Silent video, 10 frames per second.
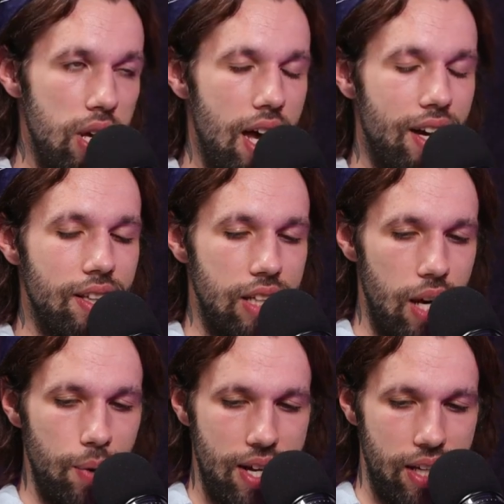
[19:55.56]
we had
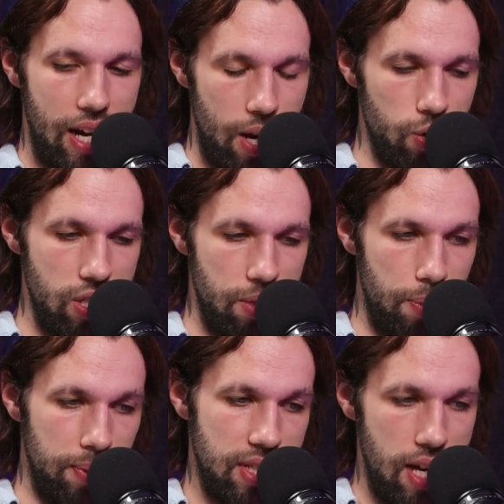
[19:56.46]
a couch, and then
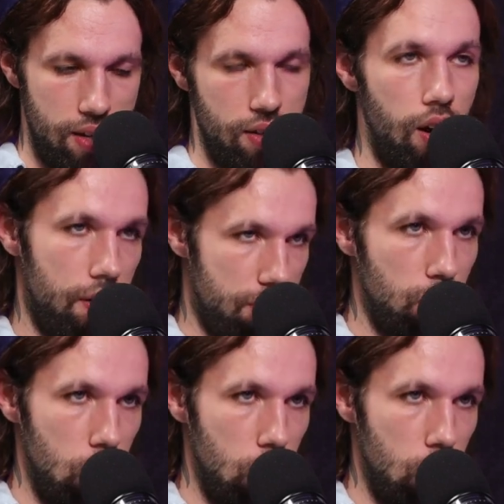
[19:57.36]
we would take off the